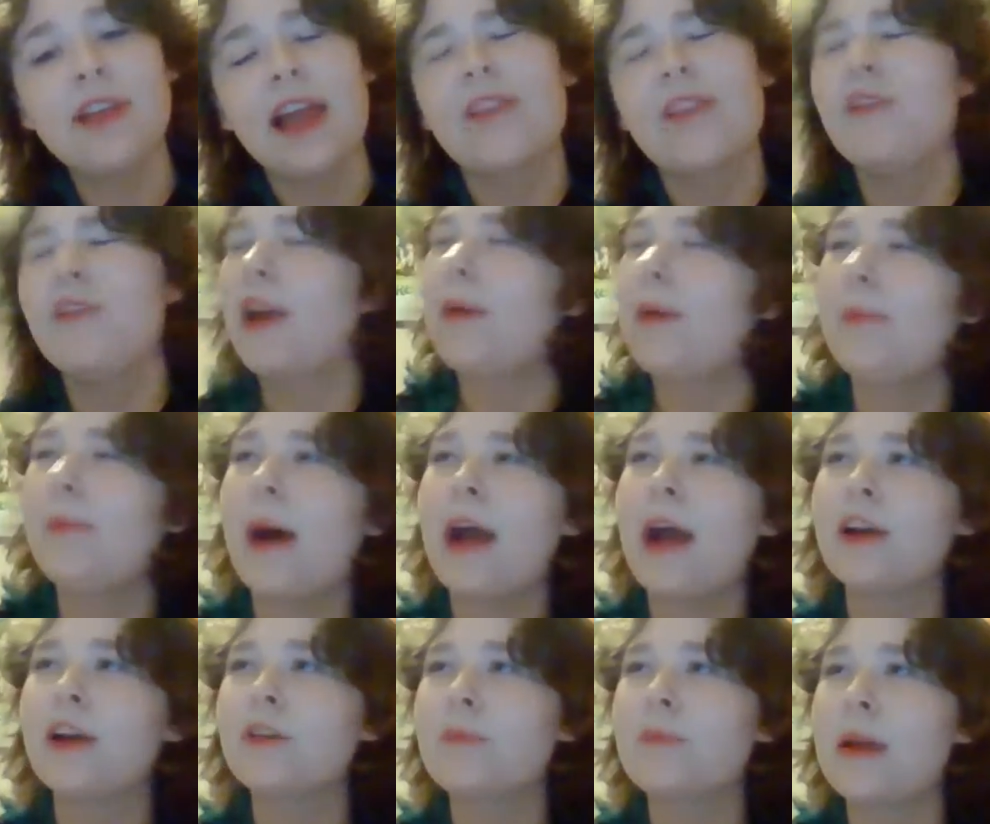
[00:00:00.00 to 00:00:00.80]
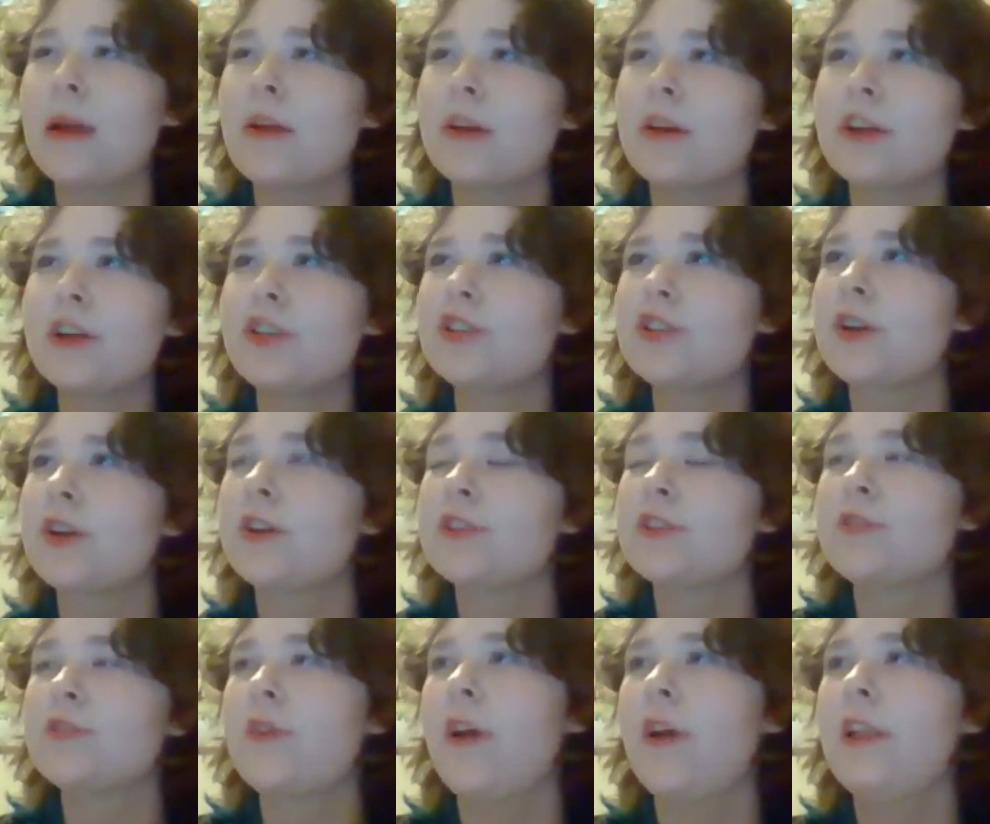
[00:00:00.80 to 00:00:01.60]
like vampire marriage
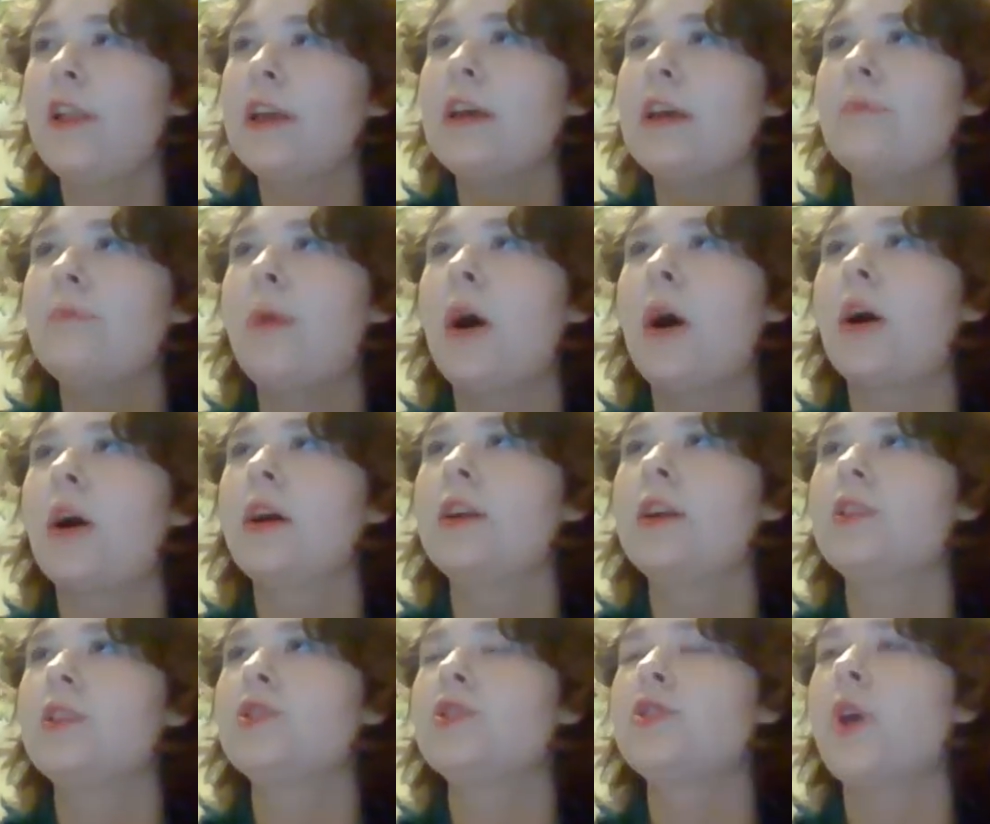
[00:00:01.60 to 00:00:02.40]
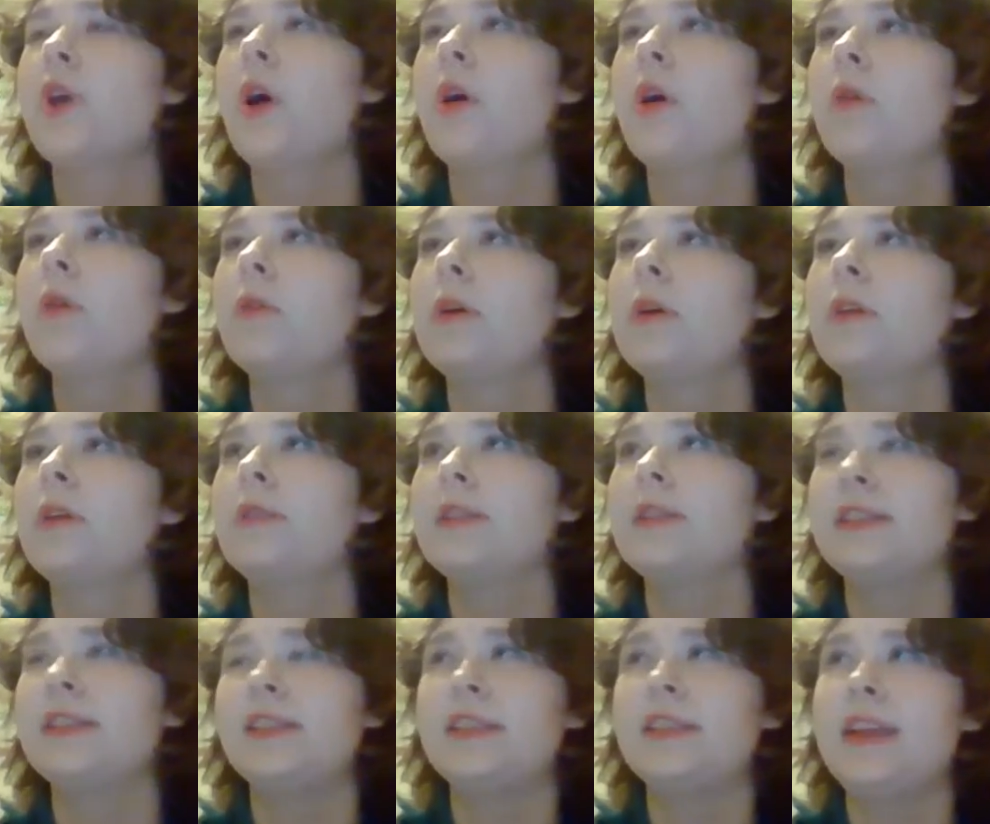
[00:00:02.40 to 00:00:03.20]
starts falling apart, so
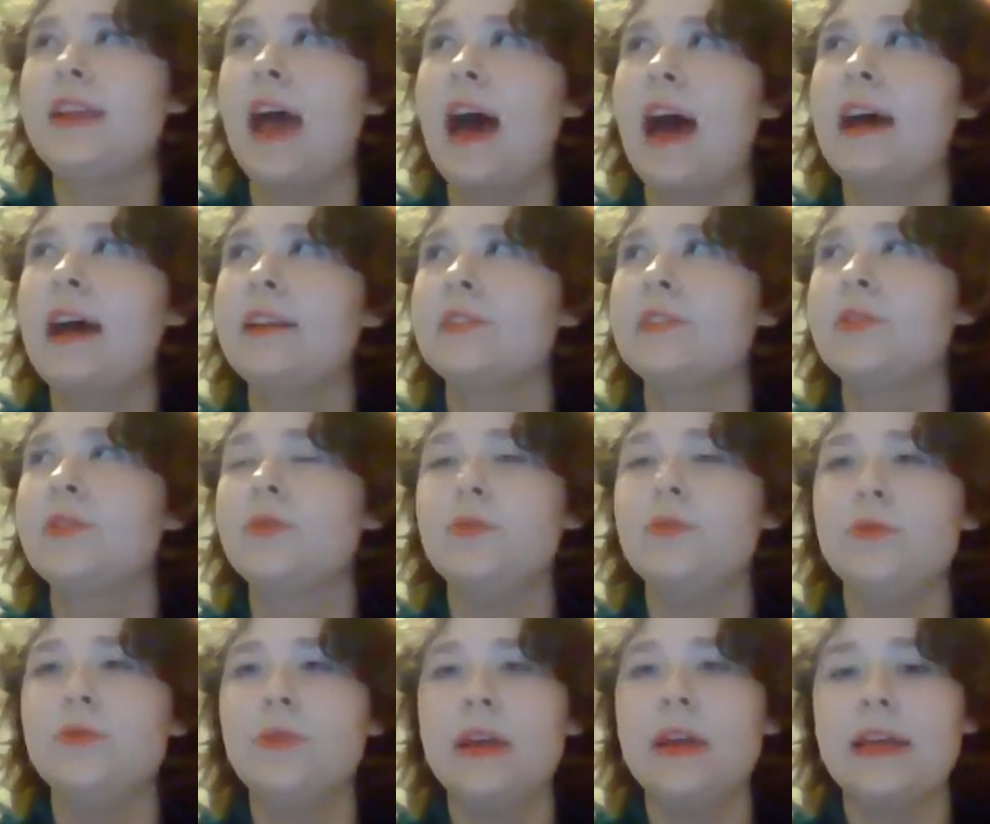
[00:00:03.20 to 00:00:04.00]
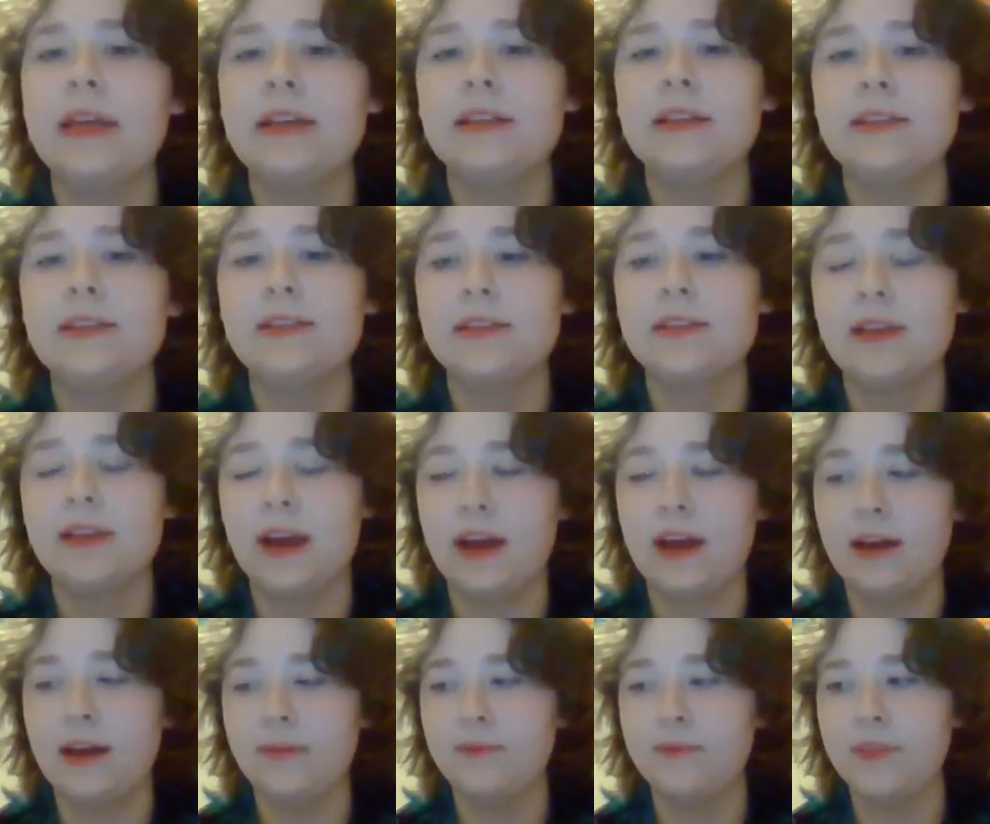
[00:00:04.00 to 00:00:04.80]
Lestat, who is
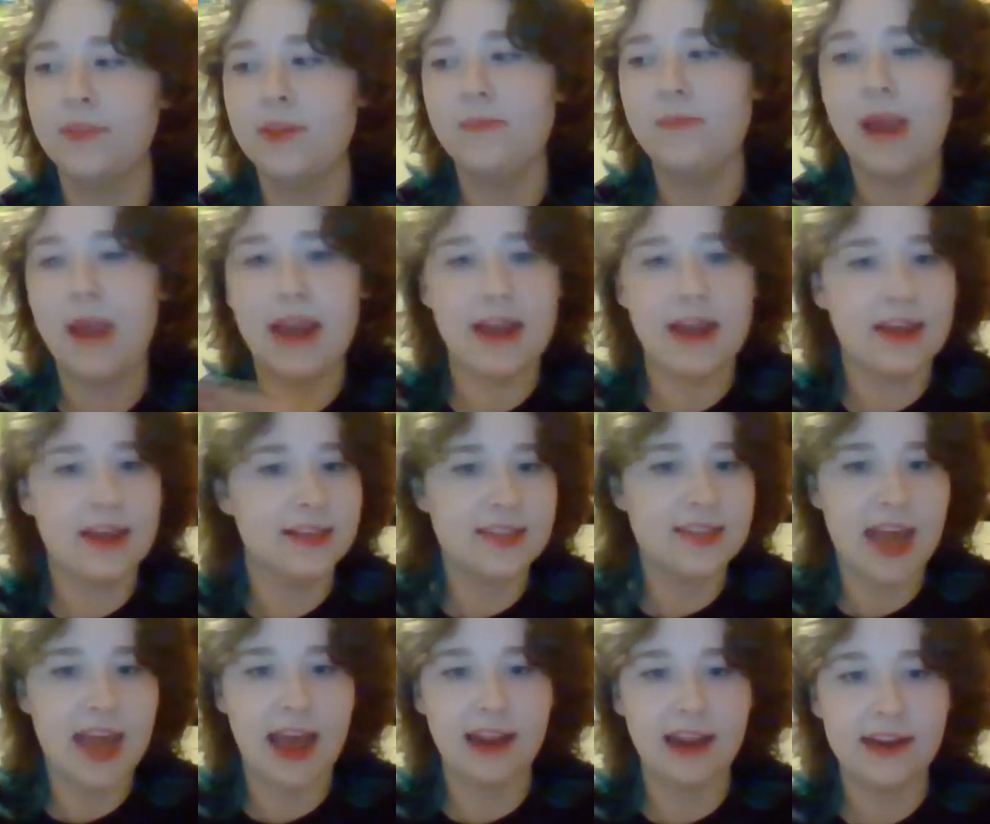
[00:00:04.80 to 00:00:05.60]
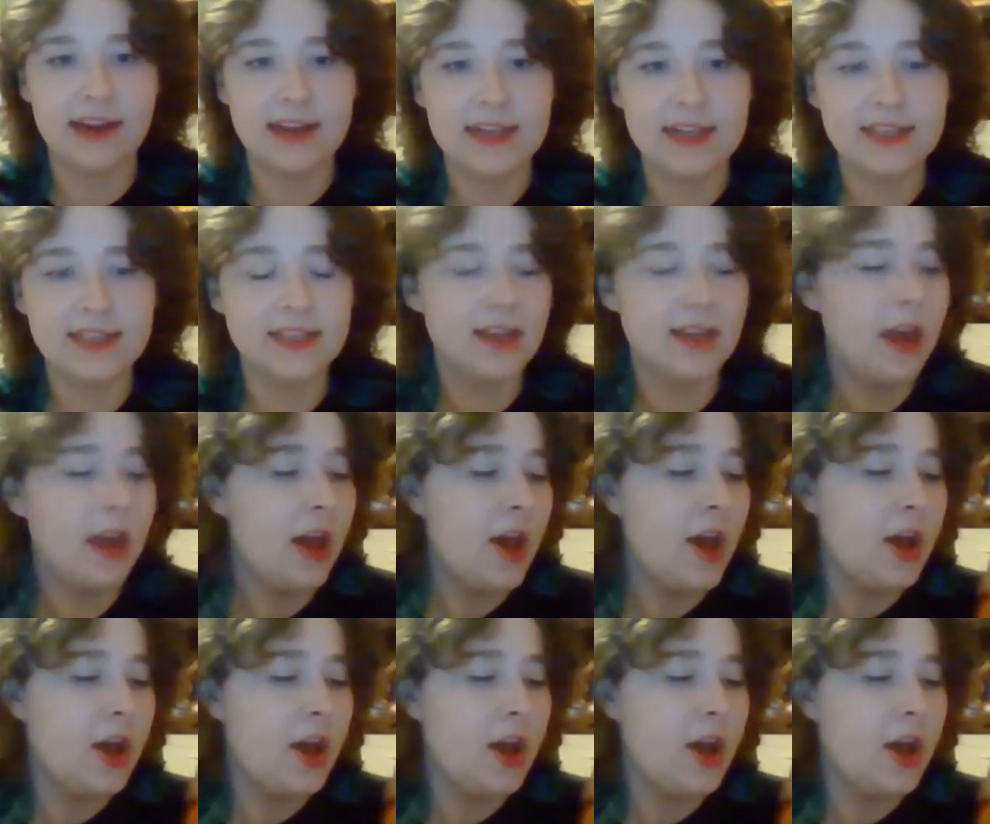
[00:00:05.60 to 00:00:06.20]
the main antagonist,